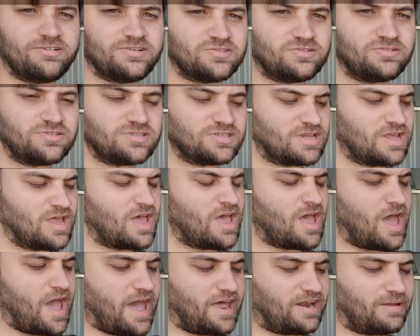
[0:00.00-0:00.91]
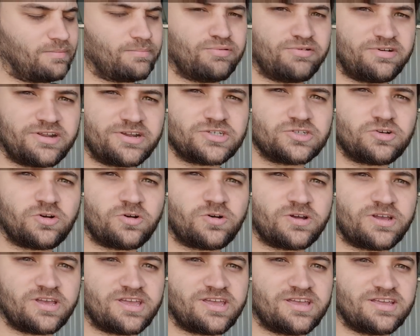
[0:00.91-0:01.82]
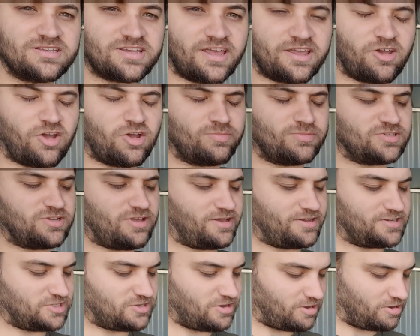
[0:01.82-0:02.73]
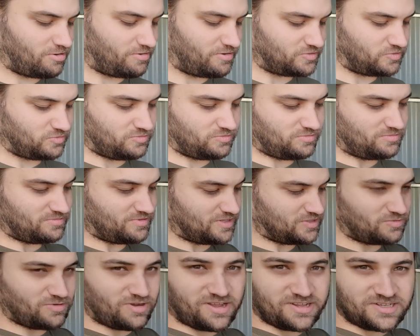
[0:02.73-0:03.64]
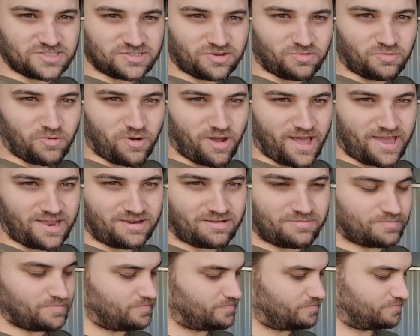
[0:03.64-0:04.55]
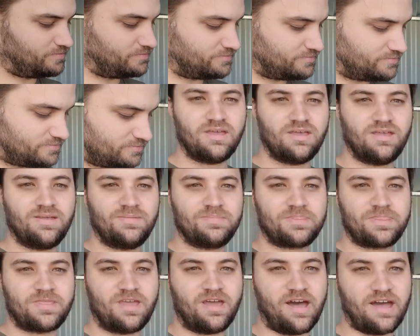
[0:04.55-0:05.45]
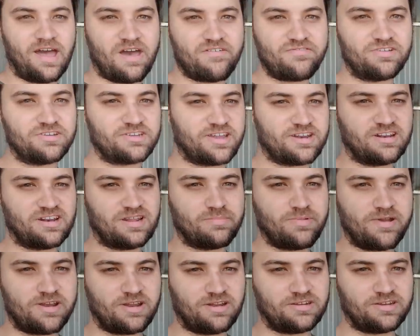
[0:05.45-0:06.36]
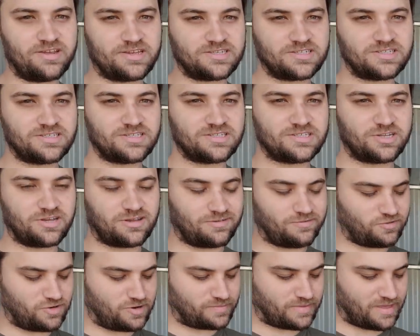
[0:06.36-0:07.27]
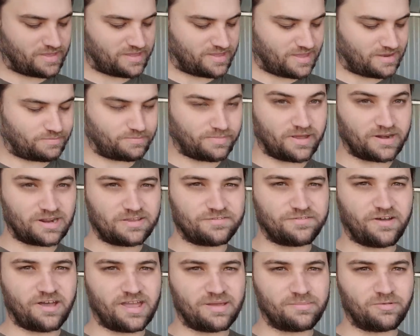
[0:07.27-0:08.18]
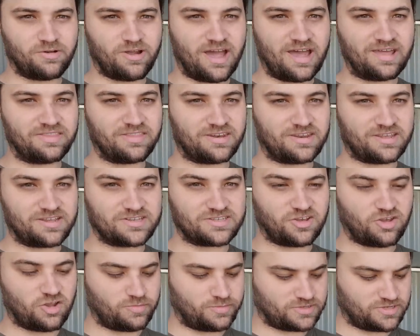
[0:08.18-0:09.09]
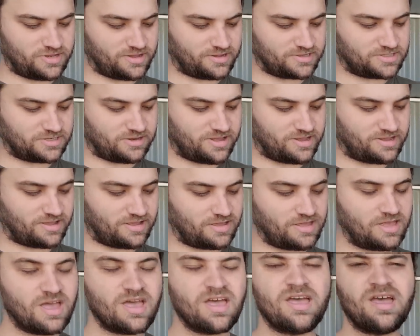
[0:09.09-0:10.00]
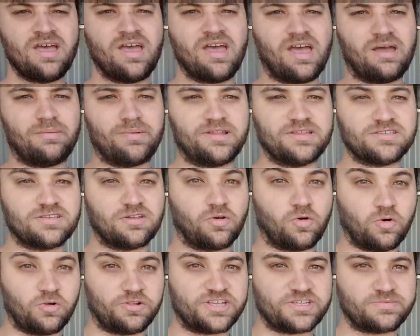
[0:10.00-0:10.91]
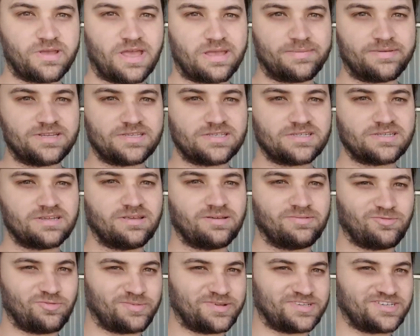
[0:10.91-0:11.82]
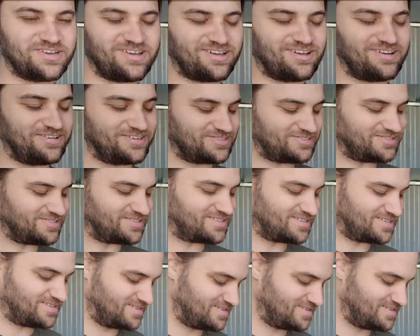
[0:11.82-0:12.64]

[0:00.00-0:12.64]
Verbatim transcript: grizzles, and I'm pretty sure he's a homozygous tiger grizzle. That's why he's so white. I haven't done any breeding tests to confirm that yet, but if I am right that he is a homozygous tiger, it means that all his babies will be tiger grizzles